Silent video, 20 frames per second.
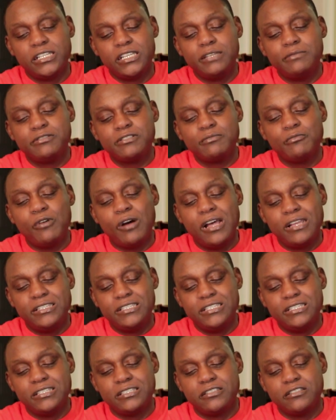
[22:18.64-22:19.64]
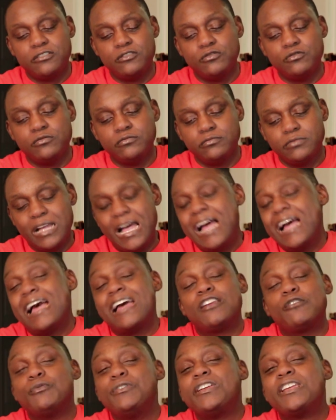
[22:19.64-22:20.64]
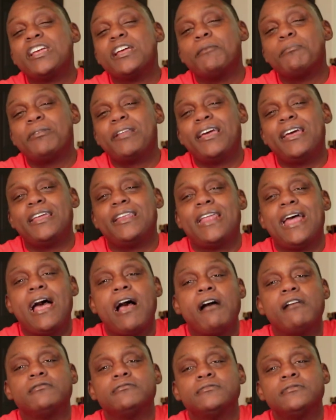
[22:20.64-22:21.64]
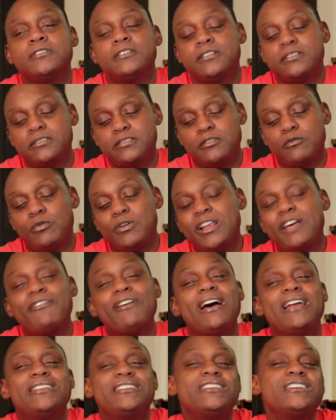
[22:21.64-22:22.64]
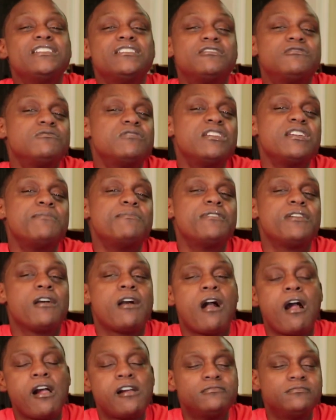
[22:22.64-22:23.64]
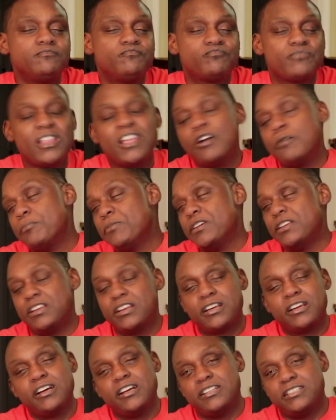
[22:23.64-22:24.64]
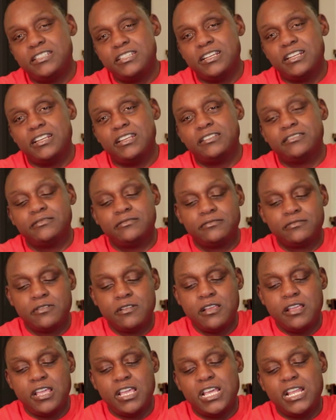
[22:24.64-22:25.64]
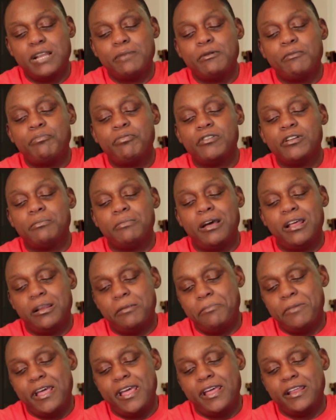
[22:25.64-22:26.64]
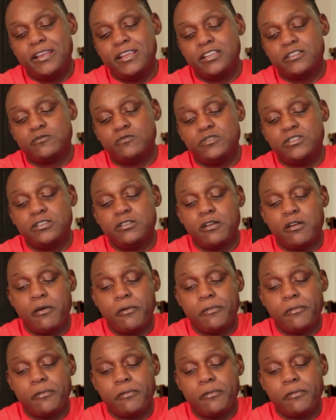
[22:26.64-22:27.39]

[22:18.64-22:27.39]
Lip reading: Give me some more ideas to do. I got the weekend planned out. So whatever ideas you give me, they're gonna be in the cut chilling, and I'm gonna pull them out of the bag next week.